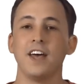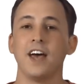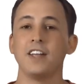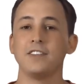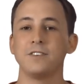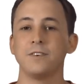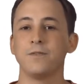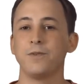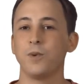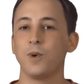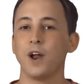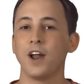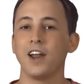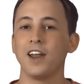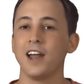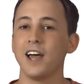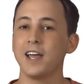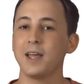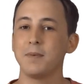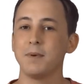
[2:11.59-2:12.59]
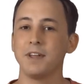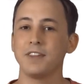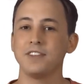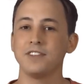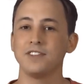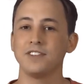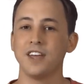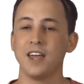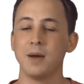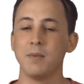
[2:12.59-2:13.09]
That's it for what I like about
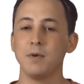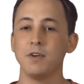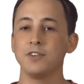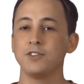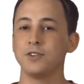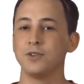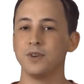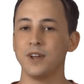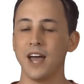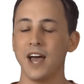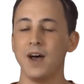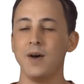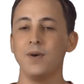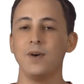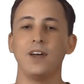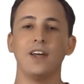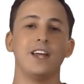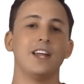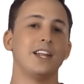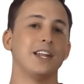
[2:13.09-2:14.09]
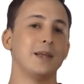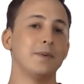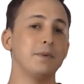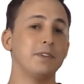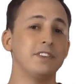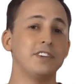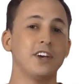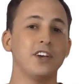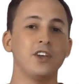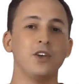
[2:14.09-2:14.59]
this camera, so now let
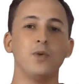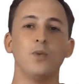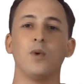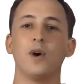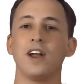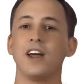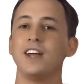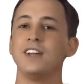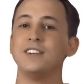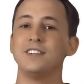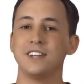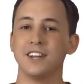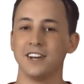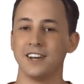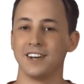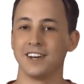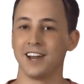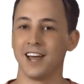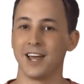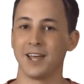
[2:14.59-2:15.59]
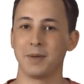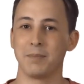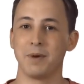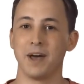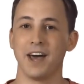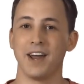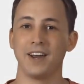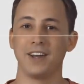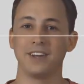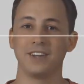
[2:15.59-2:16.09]
me tell you what I didn't like
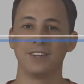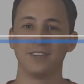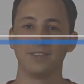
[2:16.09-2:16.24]
about it.